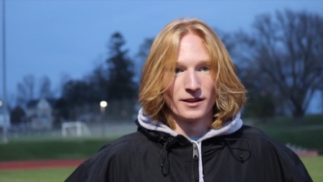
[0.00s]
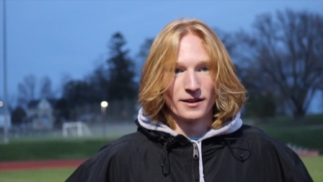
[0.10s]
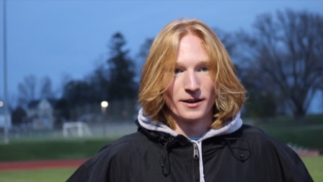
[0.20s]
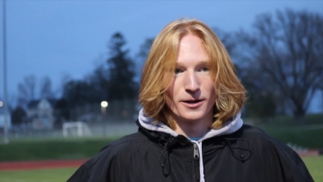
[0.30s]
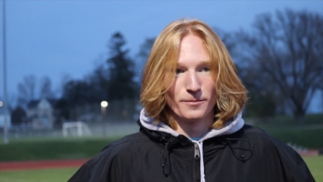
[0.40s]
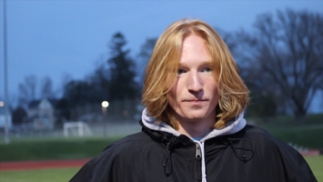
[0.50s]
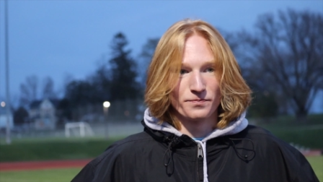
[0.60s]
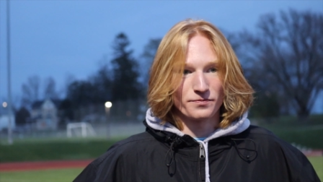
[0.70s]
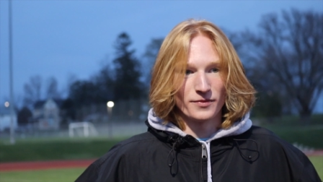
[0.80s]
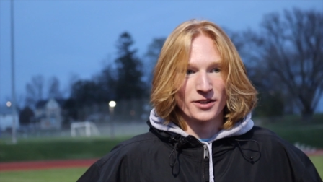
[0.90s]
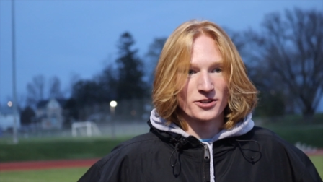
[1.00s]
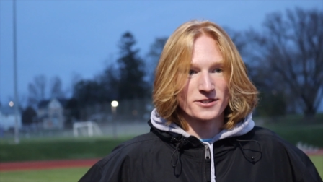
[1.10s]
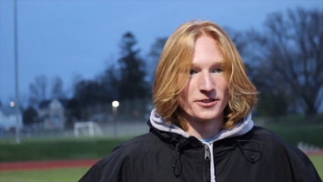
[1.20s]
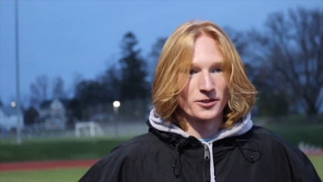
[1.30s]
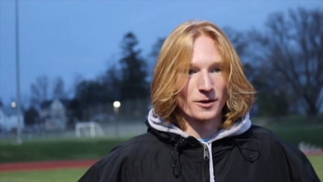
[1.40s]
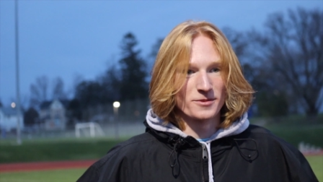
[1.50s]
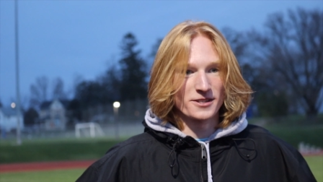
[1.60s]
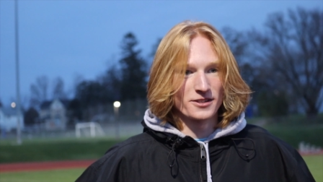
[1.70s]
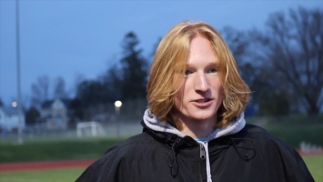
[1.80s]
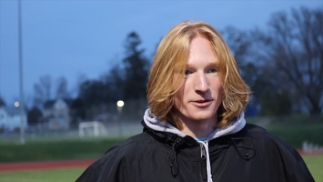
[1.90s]
Um, and just in terms
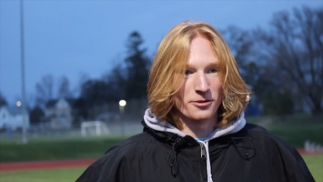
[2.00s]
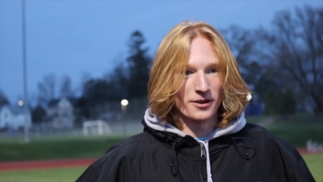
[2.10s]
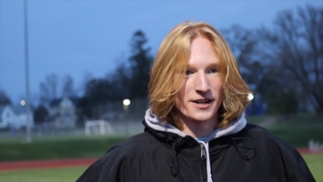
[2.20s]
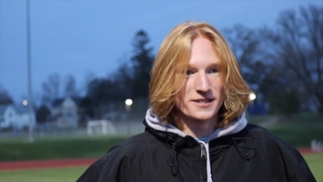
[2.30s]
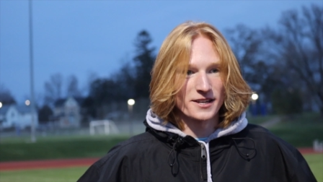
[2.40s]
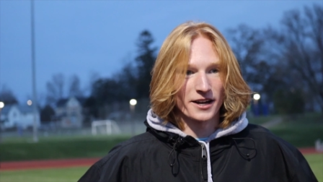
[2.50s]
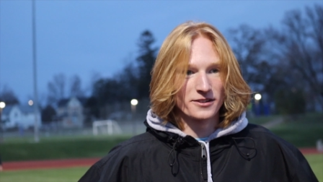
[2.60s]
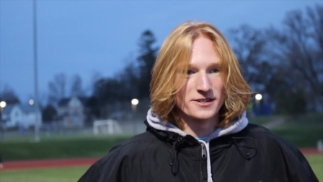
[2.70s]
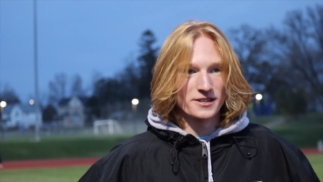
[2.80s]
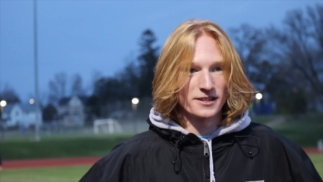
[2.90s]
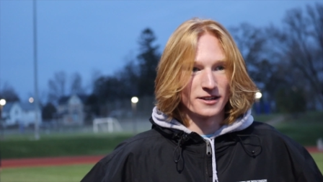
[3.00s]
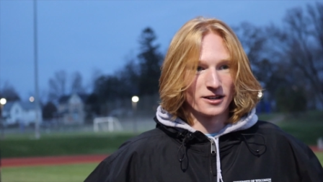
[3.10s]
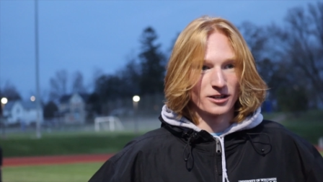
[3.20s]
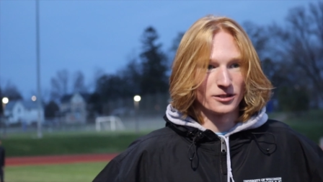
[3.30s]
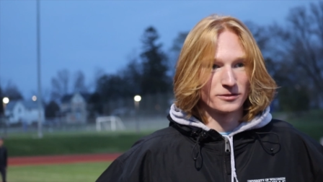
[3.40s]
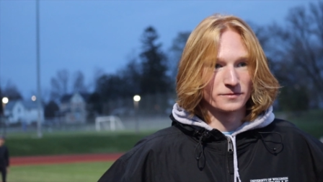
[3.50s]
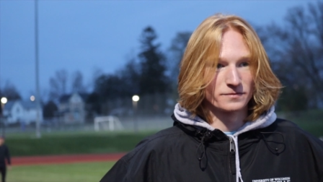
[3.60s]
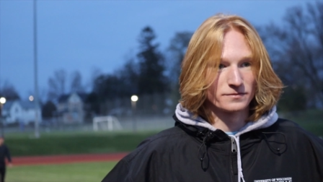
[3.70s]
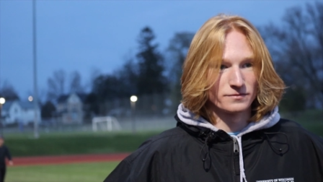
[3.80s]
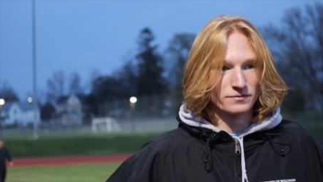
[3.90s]
of the general race, I could see uh,
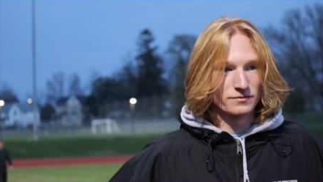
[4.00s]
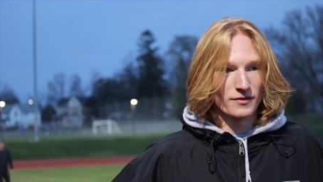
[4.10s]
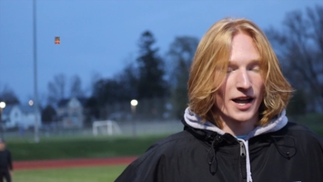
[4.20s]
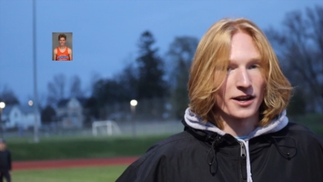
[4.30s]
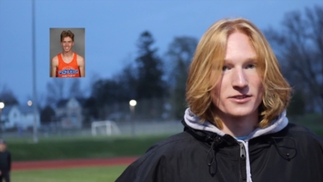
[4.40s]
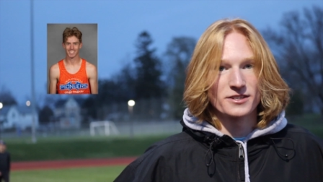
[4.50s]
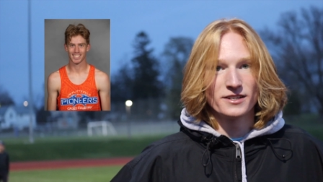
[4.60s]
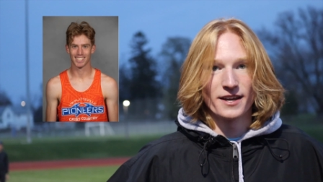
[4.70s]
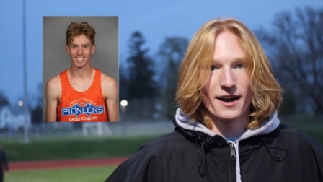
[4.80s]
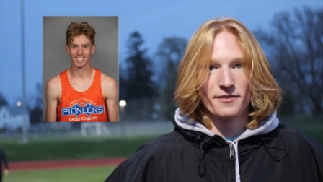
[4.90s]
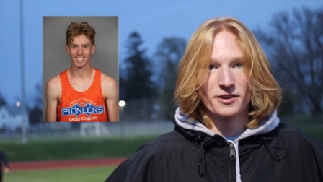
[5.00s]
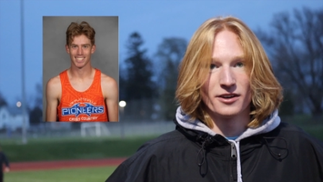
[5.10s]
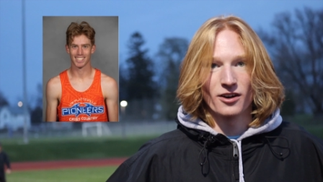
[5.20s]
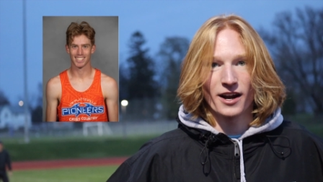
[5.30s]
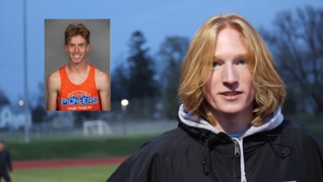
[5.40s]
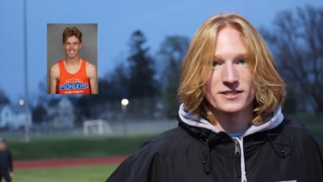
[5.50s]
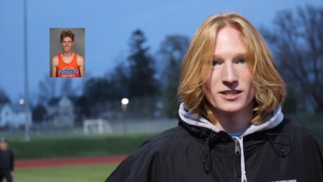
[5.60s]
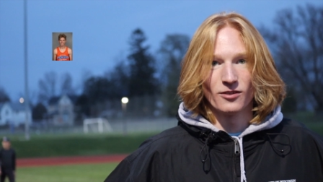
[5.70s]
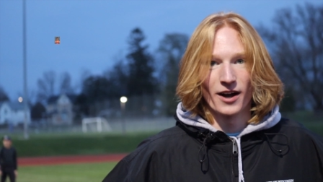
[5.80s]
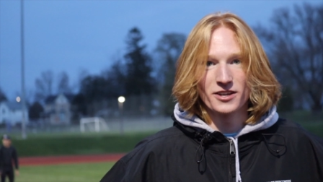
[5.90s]
I could see Davin or I could see
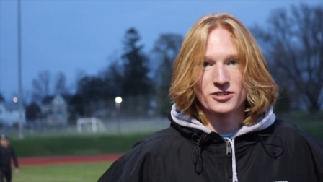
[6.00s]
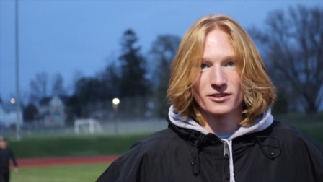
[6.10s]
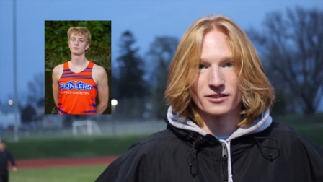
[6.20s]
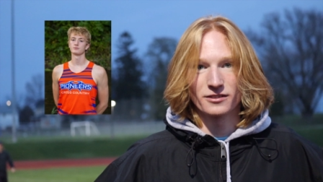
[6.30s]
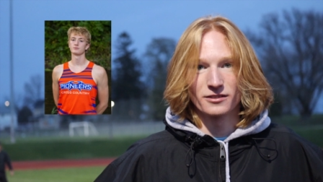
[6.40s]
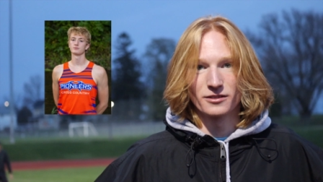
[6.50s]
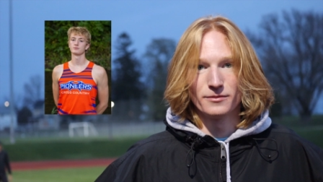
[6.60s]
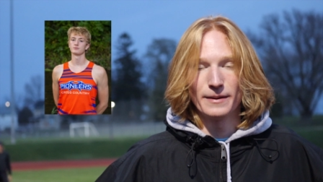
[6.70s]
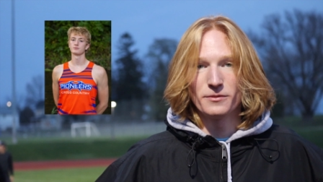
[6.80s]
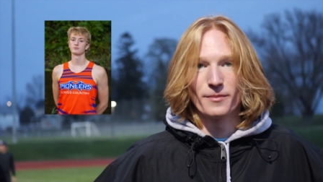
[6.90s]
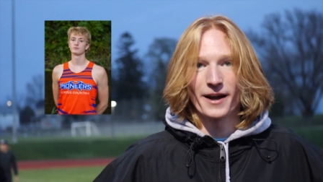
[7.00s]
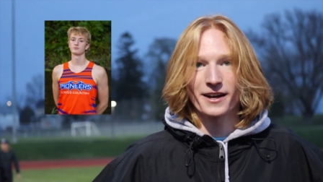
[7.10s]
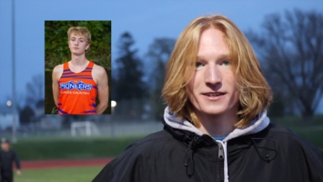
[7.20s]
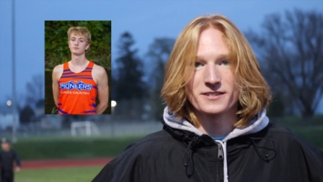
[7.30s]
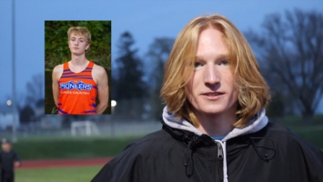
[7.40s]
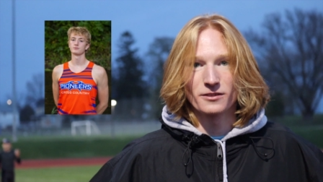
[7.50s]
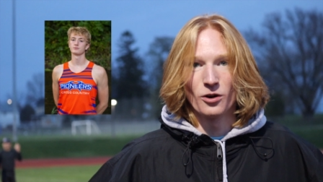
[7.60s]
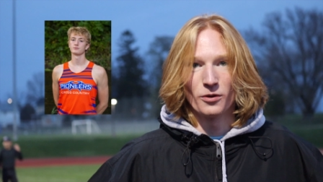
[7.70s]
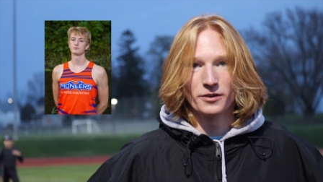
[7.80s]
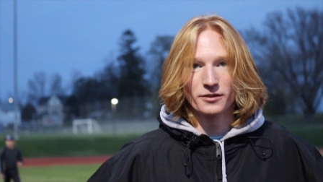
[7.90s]
Elijah, maybe Max
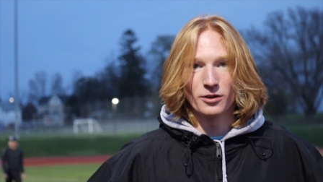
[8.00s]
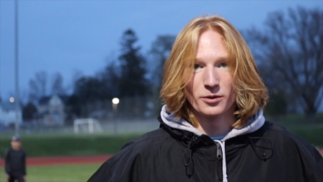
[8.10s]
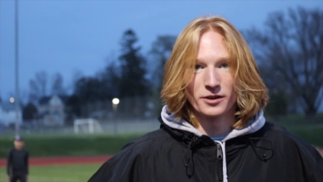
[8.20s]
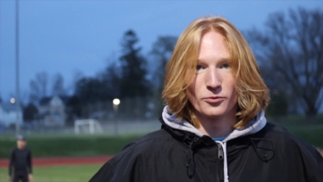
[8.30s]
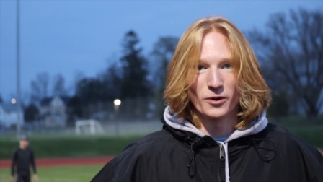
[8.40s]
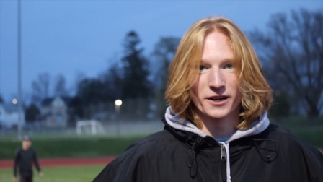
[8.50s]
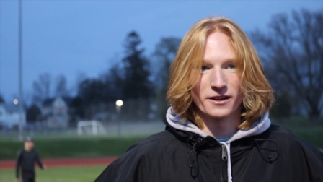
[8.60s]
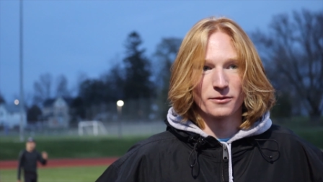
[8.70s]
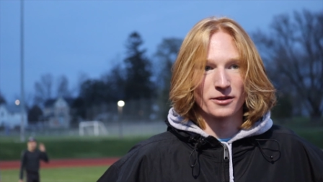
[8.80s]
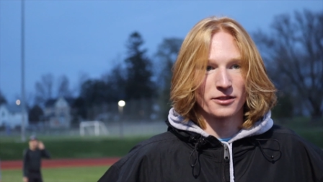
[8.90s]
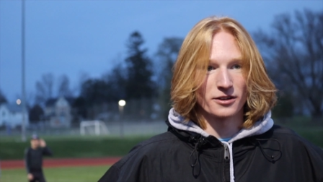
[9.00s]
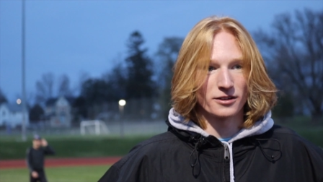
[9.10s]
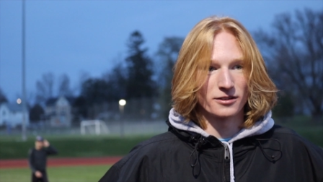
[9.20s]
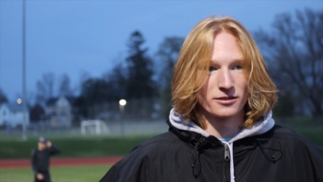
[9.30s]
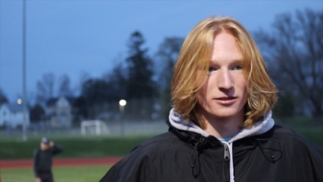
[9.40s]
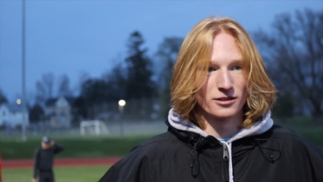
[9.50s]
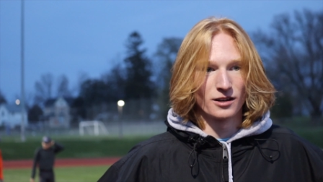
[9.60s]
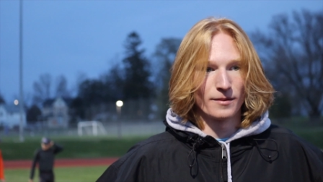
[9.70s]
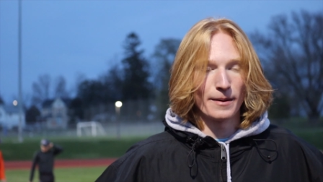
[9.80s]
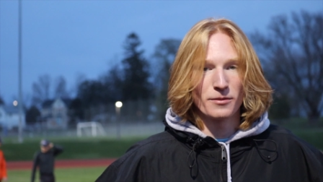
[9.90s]
going going and winning it with uh,
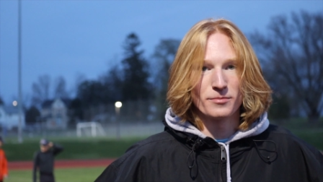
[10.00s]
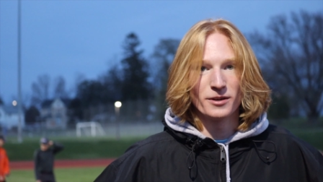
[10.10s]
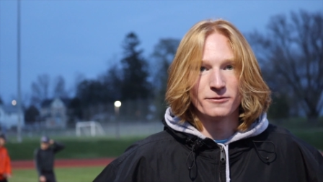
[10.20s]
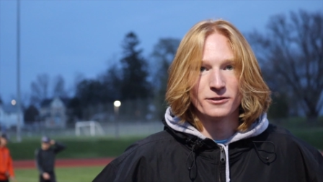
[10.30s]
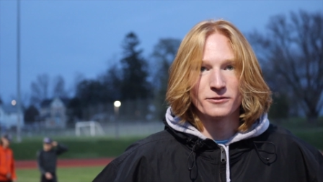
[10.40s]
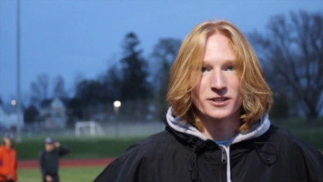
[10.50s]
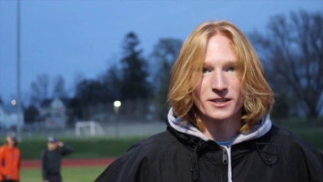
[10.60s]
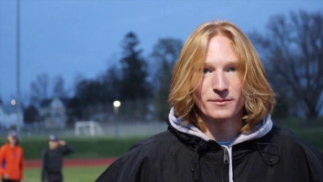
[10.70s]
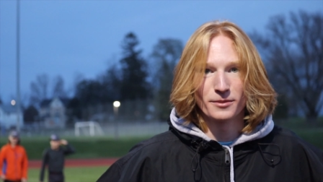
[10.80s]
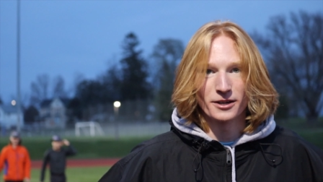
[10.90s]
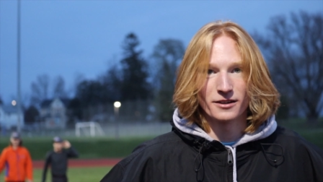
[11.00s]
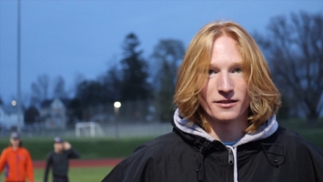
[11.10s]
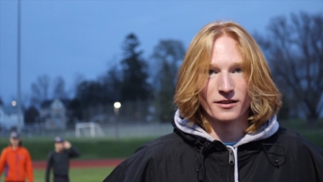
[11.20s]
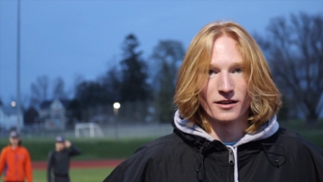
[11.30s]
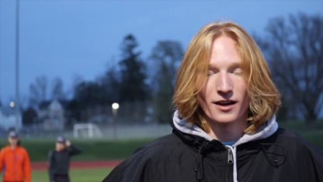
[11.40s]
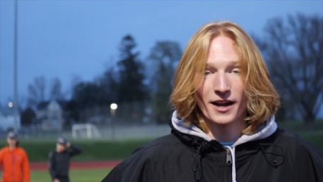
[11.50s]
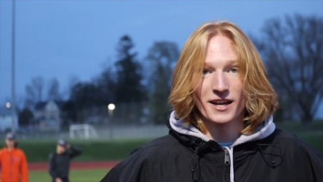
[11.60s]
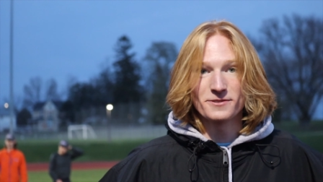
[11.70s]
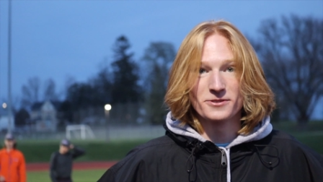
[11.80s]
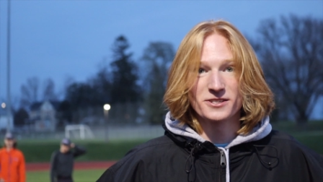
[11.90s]
maybe mid 15. But I guess we'll